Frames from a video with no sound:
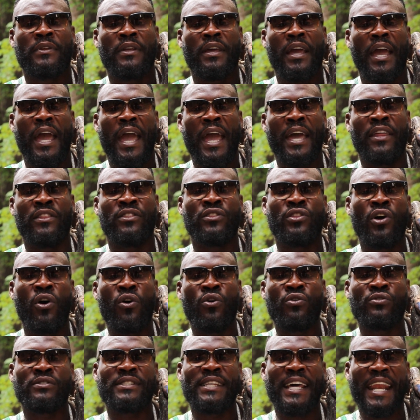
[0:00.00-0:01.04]
And
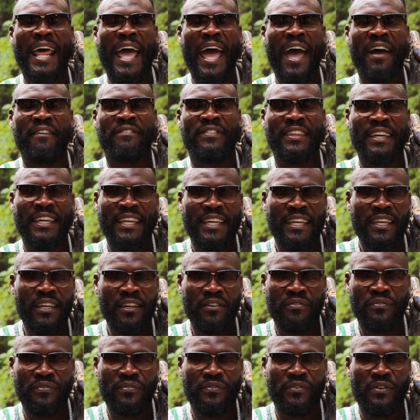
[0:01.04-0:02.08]
those that have the
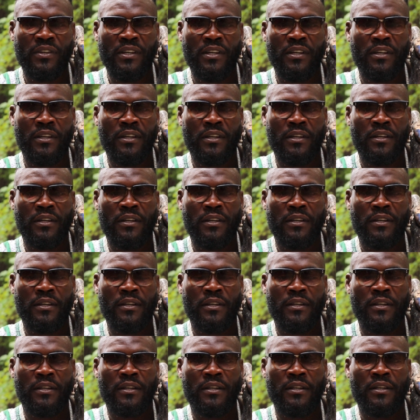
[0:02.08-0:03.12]
gift
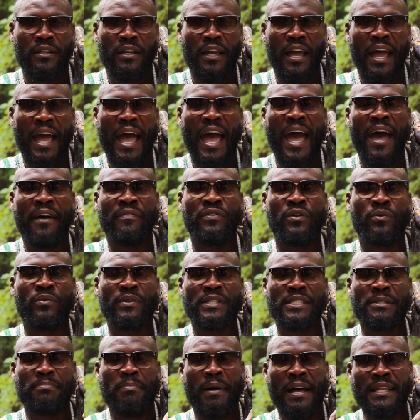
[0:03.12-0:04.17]
have the
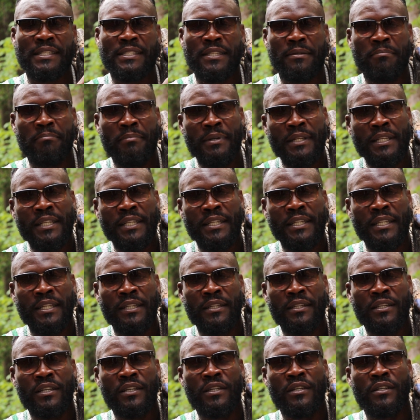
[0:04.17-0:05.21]
responsibility
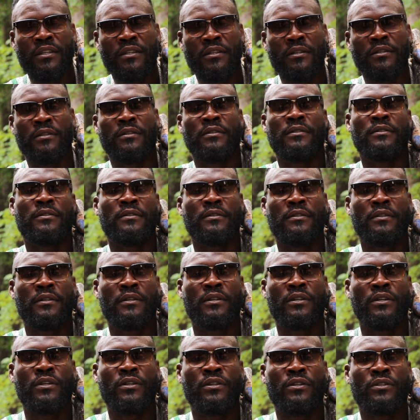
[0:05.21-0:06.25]

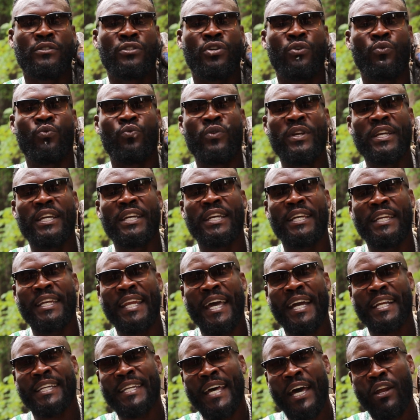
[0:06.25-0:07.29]
to
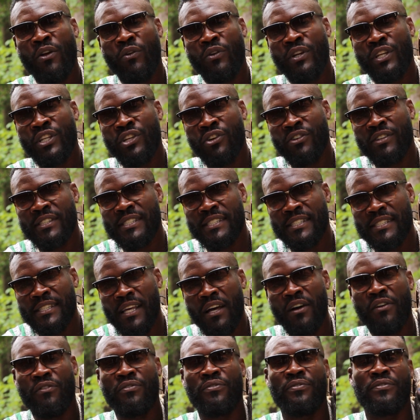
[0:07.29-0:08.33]
reconnect not only
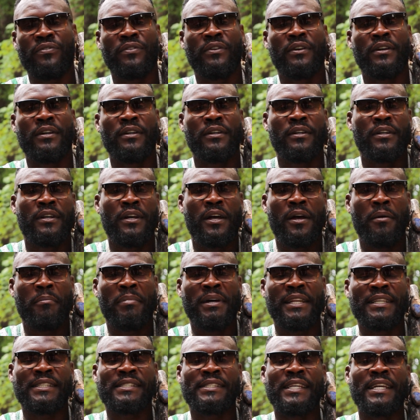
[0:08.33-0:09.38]
yourself, but
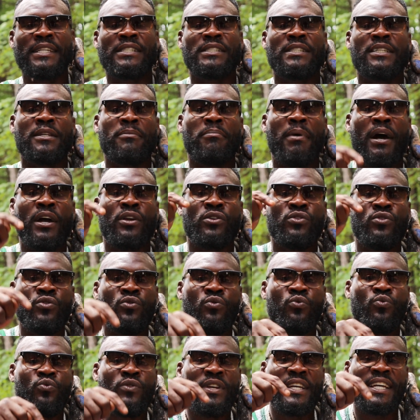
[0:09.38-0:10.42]
essentially by you
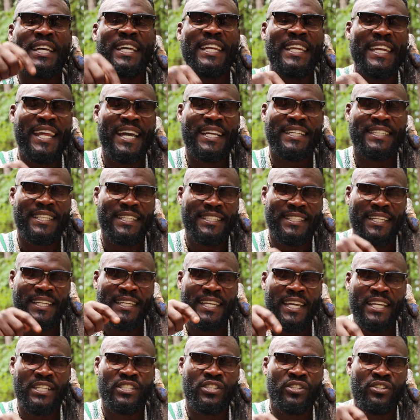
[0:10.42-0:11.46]
reconnecting to
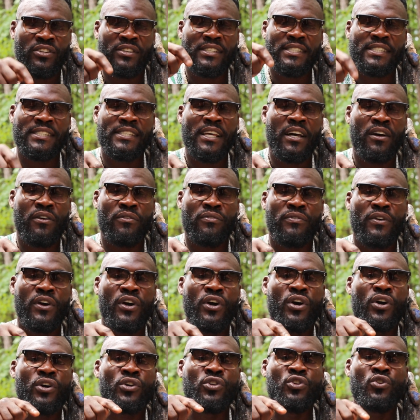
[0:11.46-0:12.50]
nature yourself,
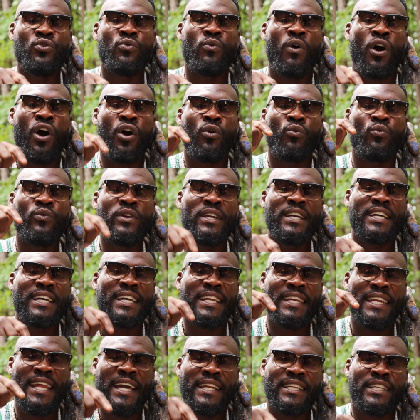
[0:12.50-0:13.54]
you are
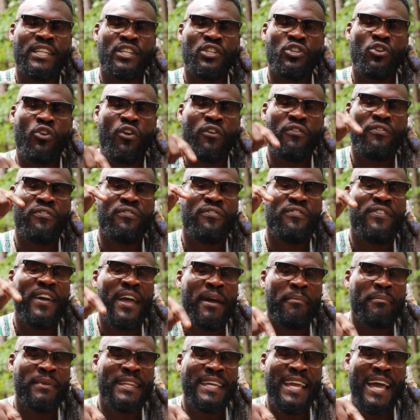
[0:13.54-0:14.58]
reconnecting your
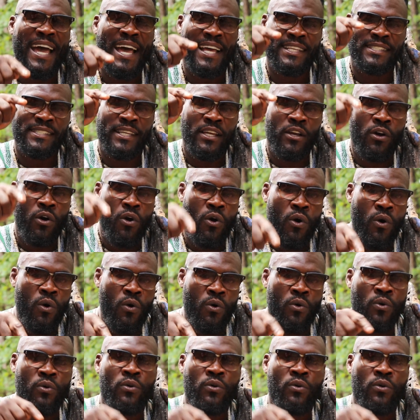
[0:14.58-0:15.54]
family as a whole